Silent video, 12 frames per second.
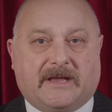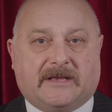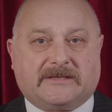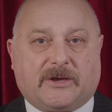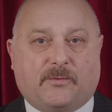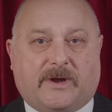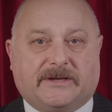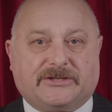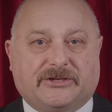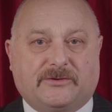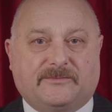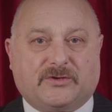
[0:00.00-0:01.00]
So one
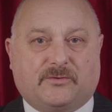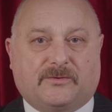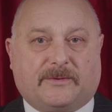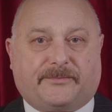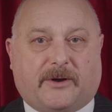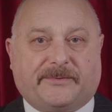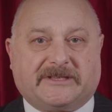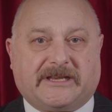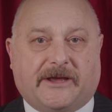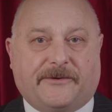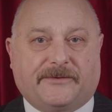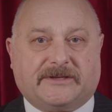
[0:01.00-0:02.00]
assumes all the
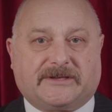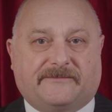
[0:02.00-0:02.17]
property owners